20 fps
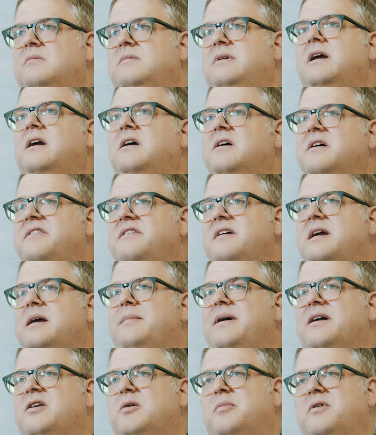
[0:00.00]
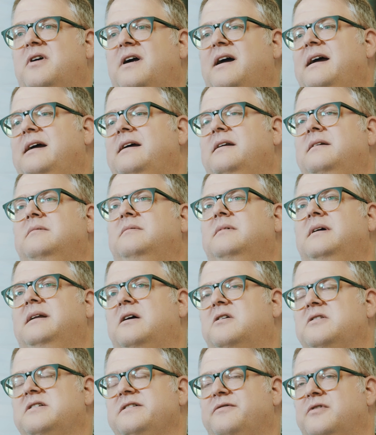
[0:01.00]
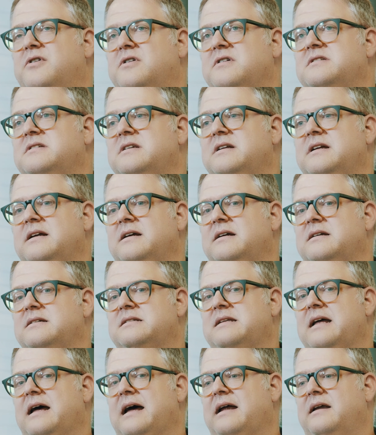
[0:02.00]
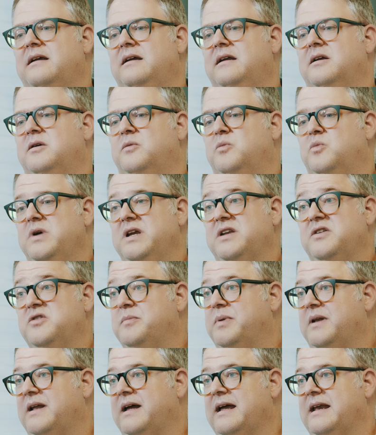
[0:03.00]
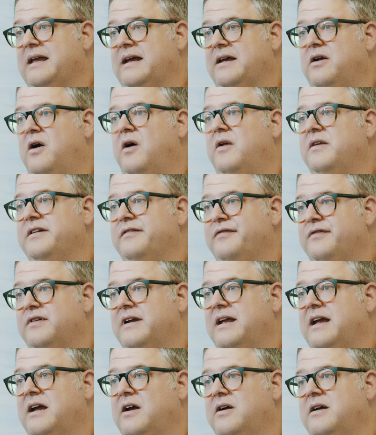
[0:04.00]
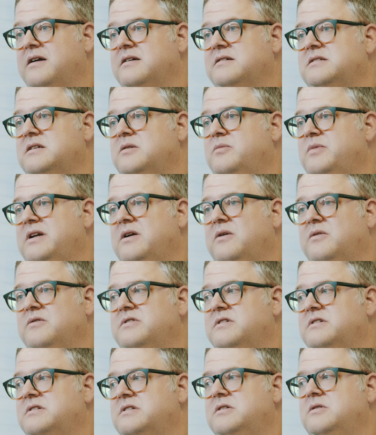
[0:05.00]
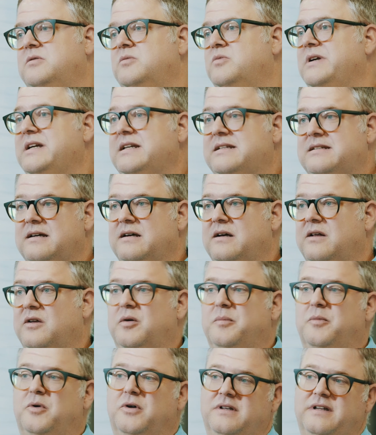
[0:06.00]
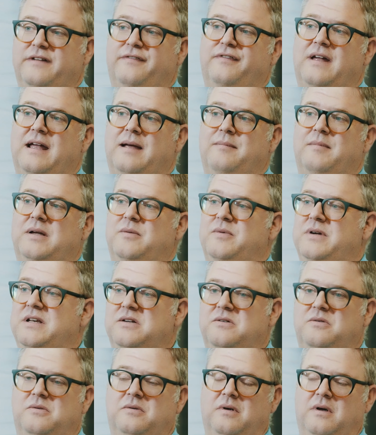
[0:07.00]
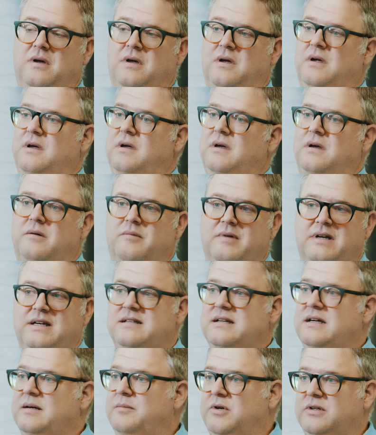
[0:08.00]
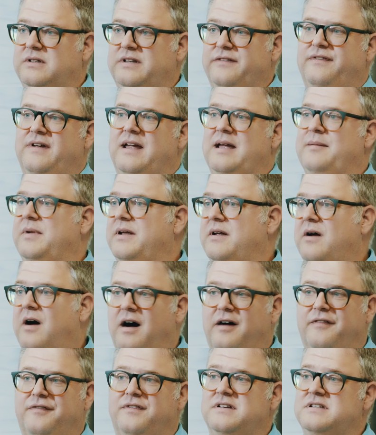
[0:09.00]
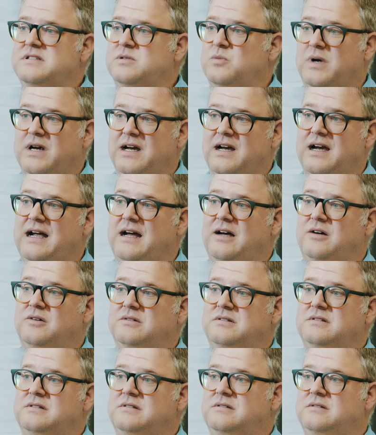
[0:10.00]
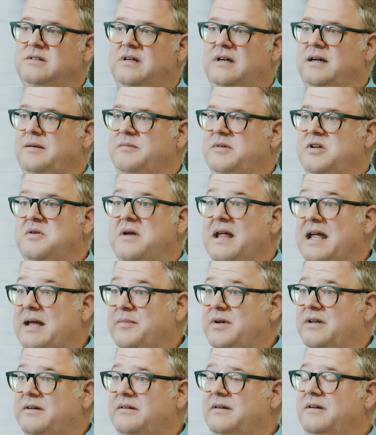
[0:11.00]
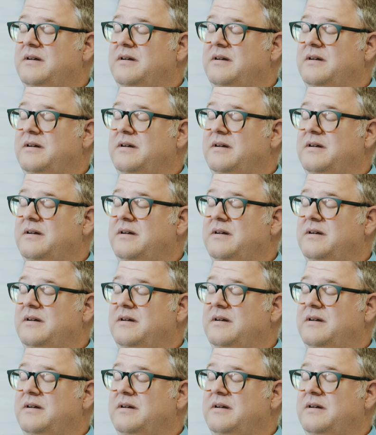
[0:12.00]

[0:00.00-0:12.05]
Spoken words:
The good thing about O'Brien and our diversity is that, we do planning in all different areas. So we don't just do retail or multifamily. We do retail, multifamily, office, warehouse, you name it.